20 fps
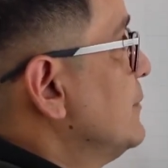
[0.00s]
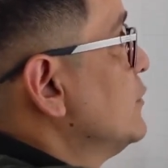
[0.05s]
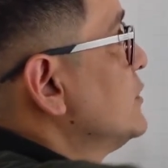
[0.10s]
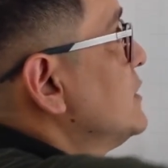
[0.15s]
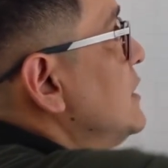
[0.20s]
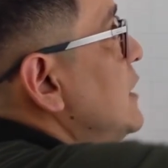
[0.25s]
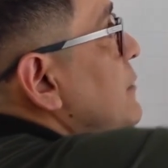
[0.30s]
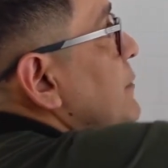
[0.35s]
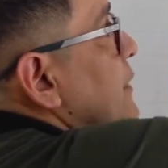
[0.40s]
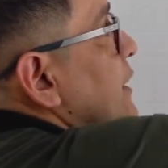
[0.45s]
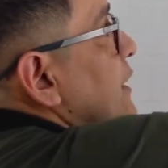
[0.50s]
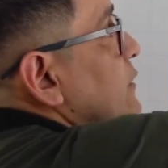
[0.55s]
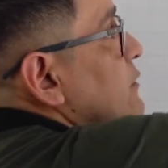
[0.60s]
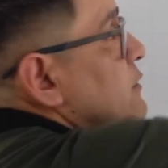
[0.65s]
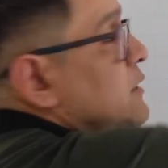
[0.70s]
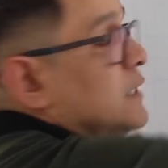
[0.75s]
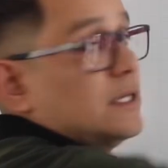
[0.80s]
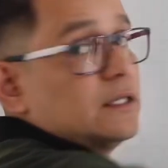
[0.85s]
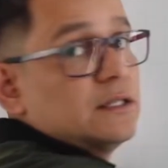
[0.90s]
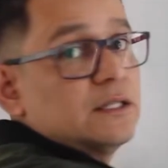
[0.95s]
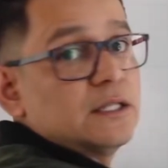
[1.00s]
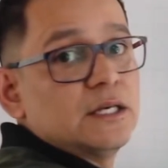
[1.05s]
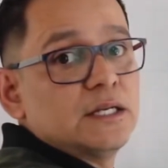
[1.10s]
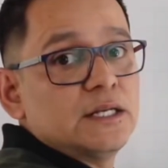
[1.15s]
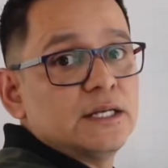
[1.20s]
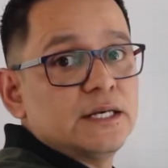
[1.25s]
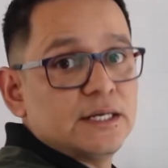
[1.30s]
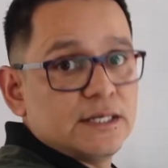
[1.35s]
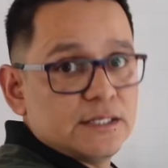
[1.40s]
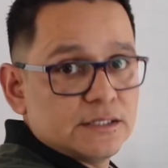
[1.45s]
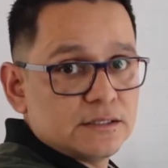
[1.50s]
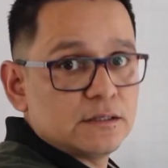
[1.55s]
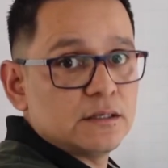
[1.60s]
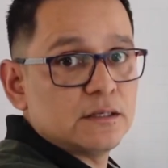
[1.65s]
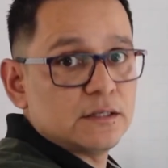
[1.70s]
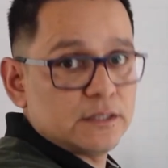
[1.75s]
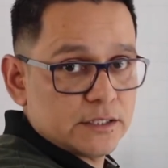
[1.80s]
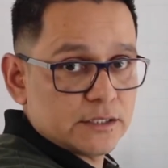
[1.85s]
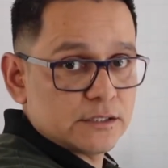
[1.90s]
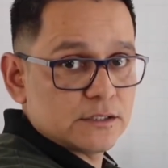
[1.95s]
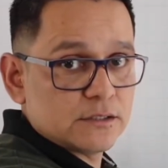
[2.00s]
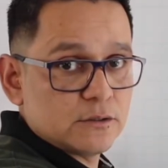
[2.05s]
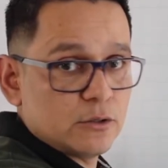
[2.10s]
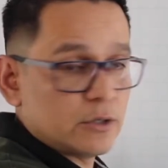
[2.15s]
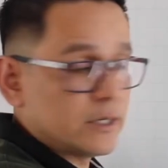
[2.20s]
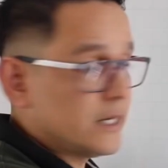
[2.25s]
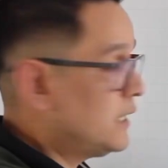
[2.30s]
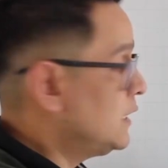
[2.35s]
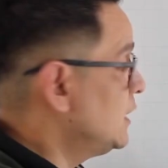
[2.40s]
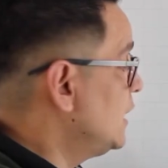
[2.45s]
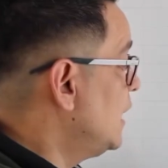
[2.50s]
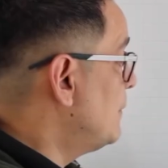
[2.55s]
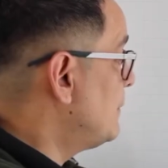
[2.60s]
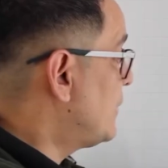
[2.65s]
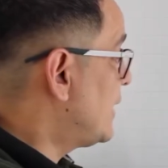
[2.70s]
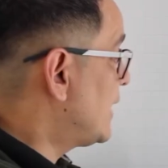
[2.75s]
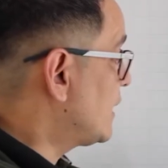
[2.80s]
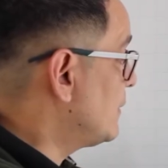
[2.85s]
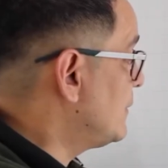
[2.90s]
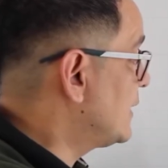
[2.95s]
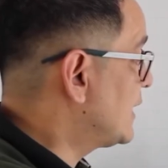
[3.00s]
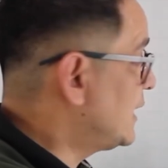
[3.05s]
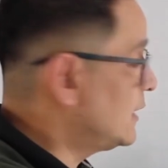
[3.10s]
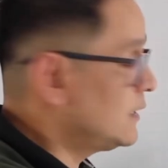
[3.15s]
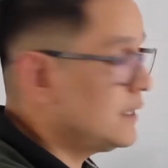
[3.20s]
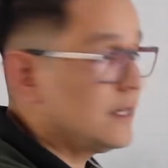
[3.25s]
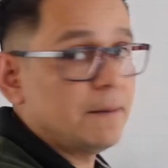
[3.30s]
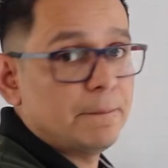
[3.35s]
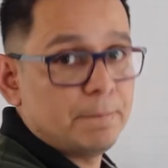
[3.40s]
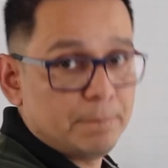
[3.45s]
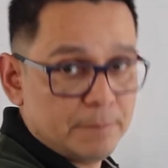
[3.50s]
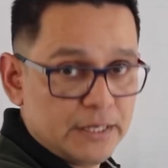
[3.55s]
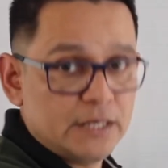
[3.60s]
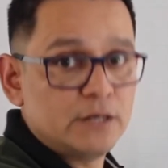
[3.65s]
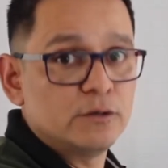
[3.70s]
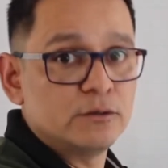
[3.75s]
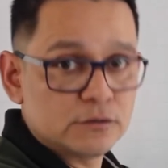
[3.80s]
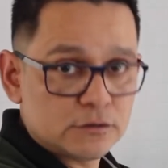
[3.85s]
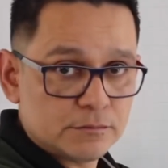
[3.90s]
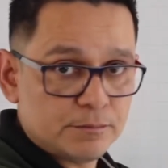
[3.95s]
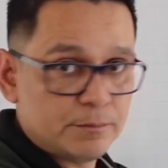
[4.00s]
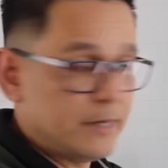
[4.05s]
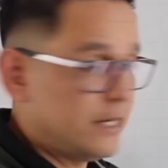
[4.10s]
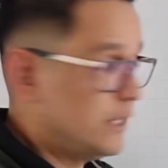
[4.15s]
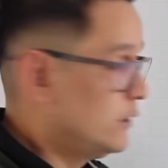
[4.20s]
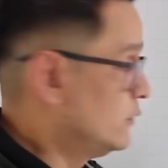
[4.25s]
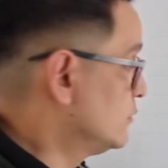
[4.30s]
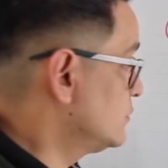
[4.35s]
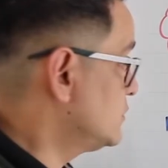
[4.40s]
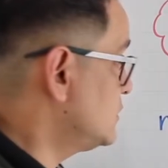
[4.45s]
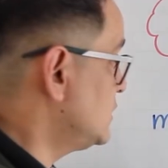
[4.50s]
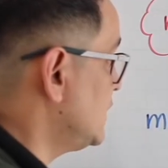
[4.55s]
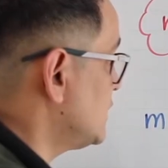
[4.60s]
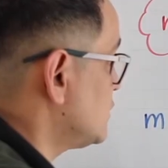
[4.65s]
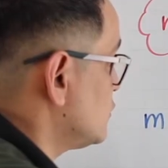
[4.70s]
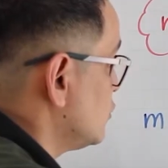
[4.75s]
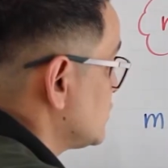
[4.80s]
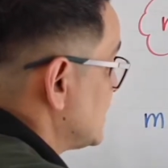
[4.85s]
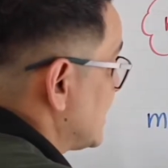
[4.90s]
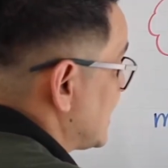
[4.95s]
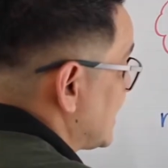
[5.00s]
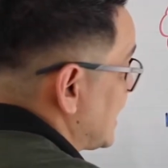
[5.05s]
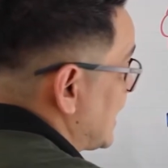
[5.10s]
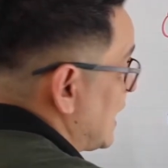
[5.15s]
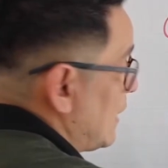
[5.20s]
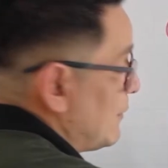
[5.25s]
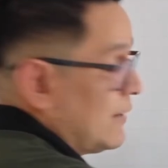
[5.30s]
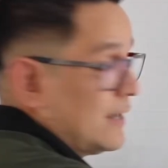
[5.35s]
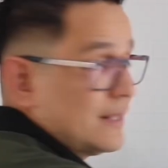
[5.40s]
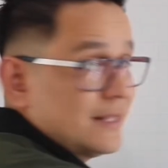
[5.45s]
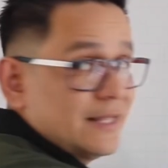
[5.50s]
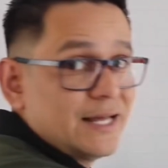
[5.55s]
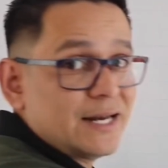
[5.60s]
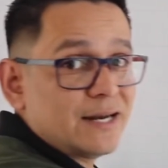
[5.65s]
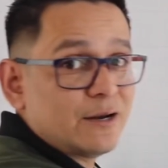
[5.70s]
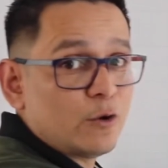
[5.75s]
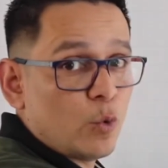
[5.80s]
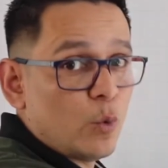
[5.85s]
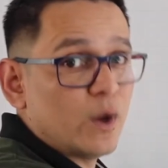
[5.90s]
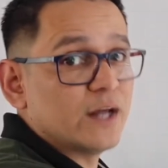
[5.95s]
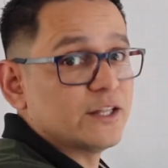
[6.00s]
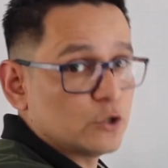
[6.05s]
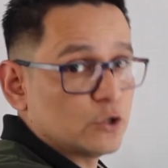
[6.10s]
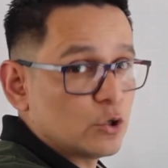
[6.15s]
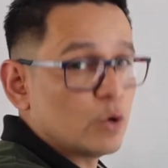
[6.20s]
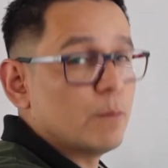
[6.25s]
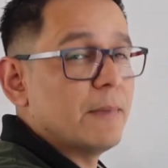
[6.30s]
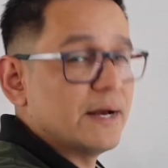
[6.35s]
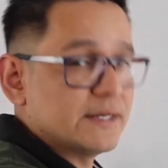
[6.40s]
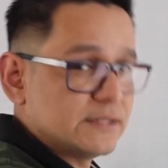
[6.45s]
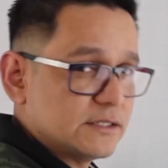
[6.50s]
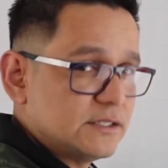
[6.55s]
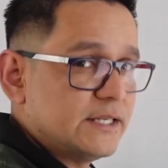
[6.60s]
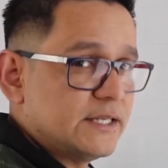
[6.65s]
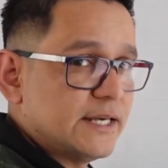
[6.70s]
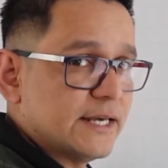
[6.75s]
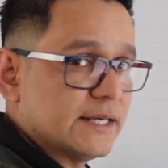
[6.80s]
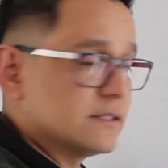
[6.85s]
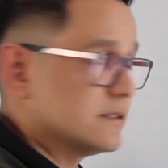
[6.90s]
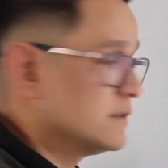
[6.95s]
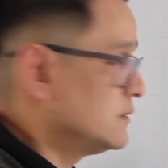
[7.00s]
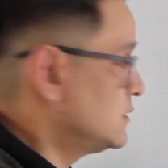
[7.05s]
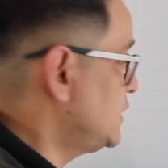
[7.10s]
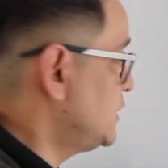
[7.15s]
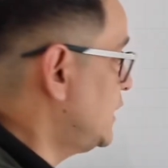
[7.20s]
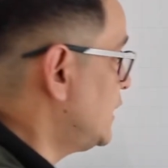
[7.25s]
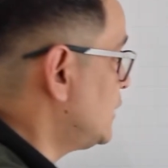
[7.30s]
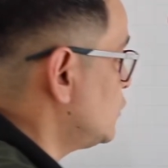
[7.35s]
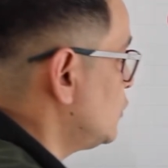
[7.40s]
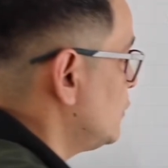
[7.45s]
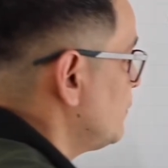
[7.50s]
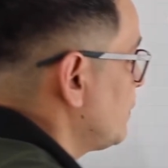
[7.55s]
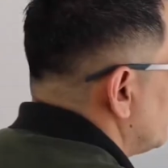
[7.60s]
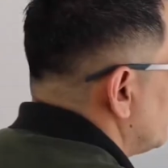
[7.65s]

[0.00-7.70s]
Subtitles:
the negative sign on this 10, okay? So that I end up with minus 10. So here it's going to be 4 plus 10, right? Well, in the